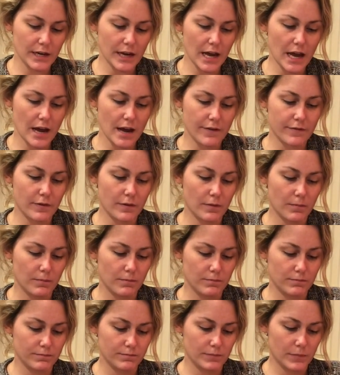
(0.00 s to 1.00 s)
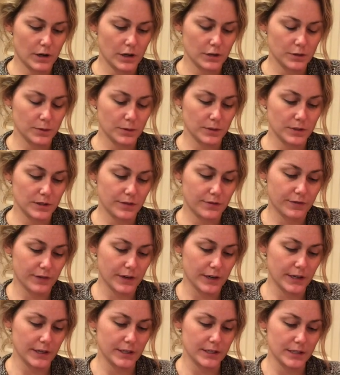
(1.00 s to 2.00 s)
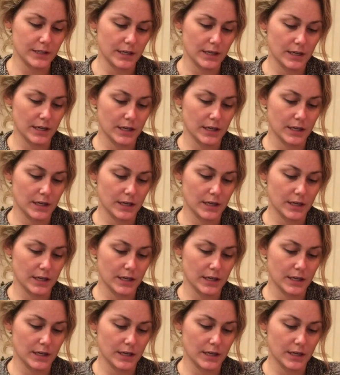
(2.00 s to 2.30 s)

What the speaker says: have multiple different